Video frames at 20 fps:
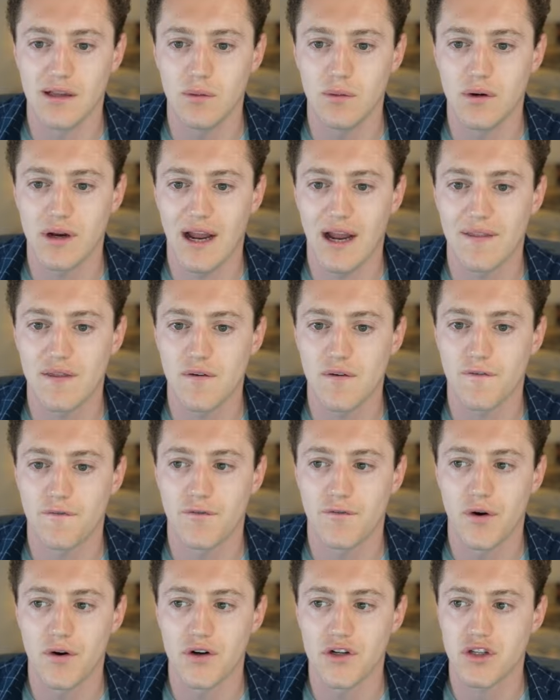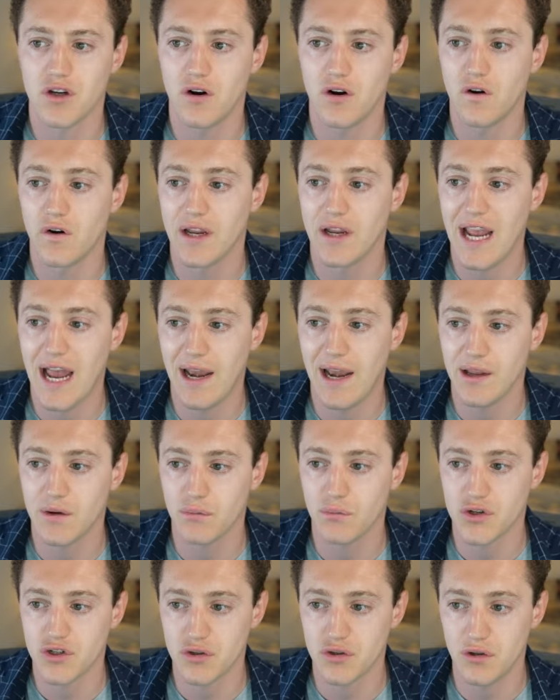a look at the first organic
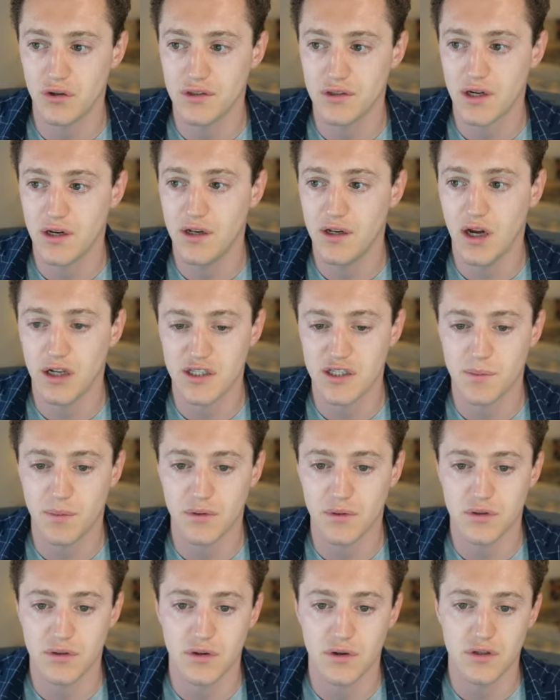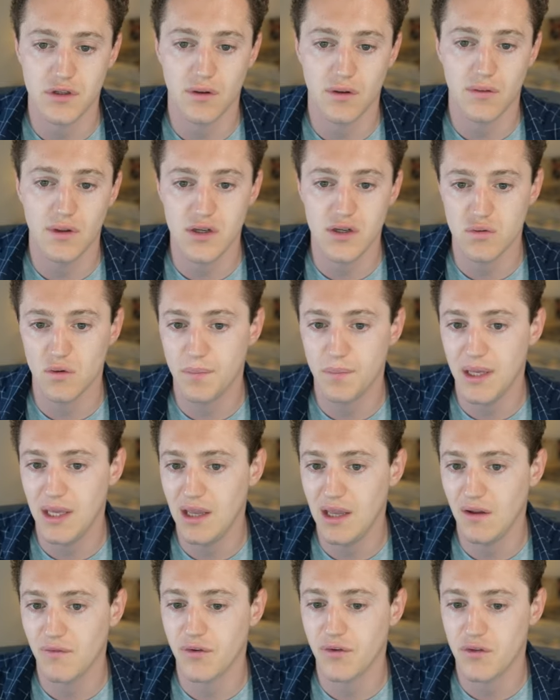result, not sponsored. So this would
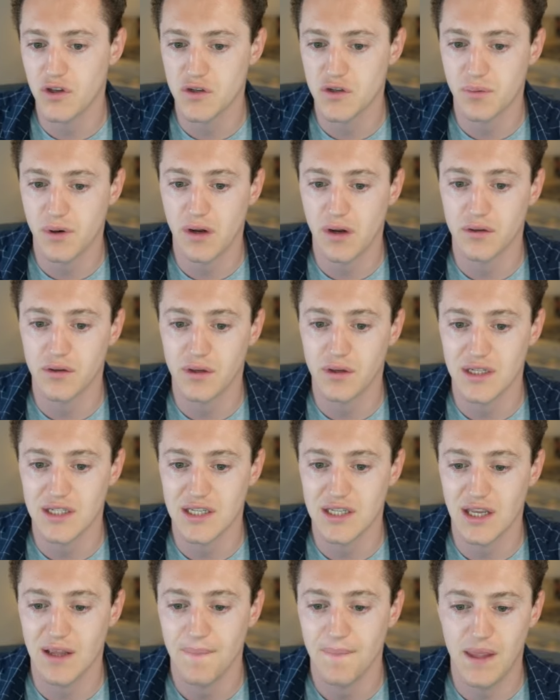be it for this product. You can see